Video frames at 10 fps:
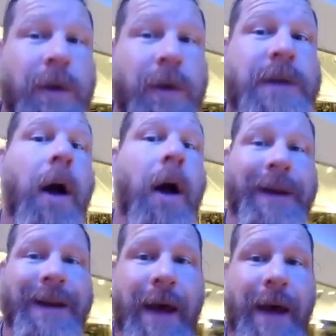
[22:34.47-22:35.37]

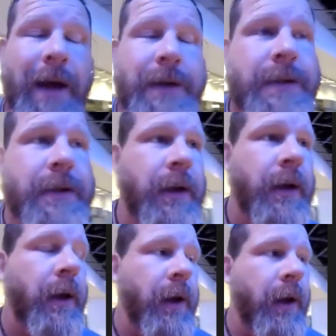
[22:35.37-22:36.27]
probably that.
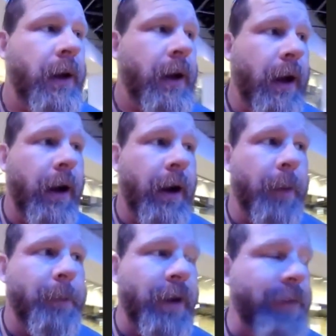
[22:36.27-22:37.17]
Uh, if you
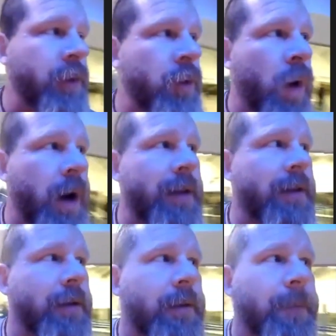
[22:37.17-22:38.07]
want
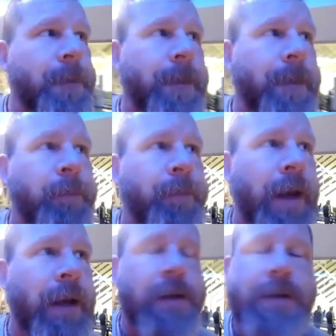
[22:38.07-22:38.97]
the
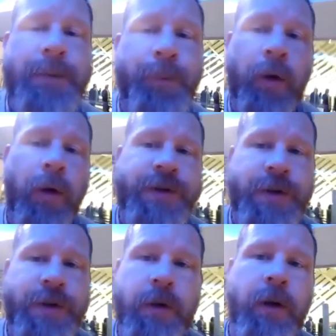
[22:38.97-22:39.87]
biggest
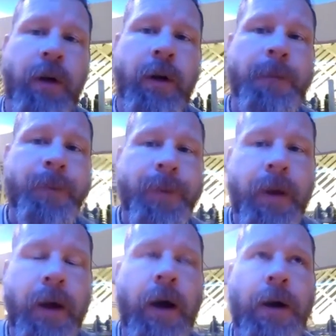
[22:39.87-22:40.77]
personal
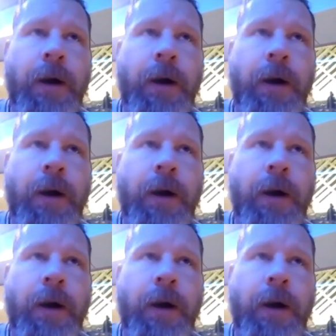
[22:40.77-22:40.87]
uh,